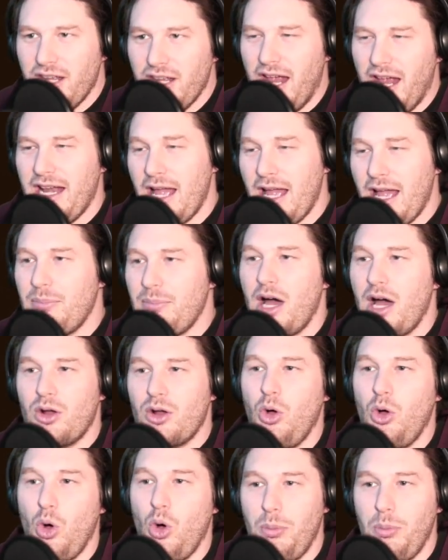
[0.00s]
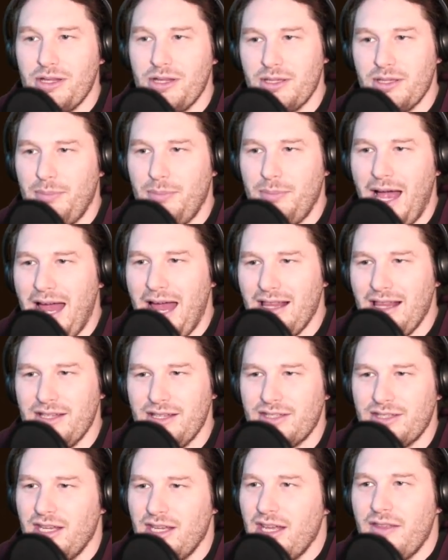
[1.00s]
And I bought a whole bunch of
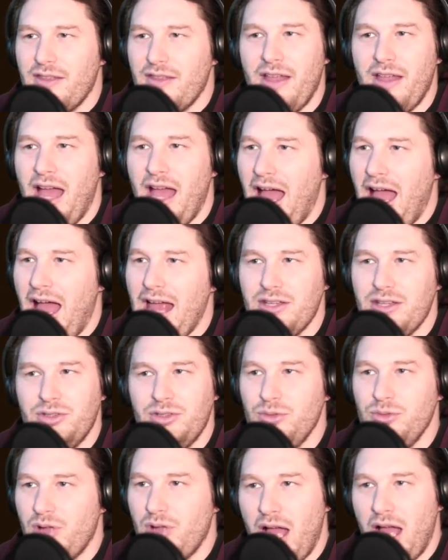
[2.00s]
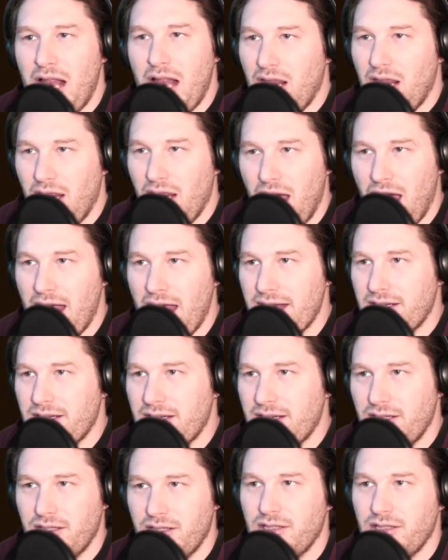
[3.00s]
pilots that I do not like.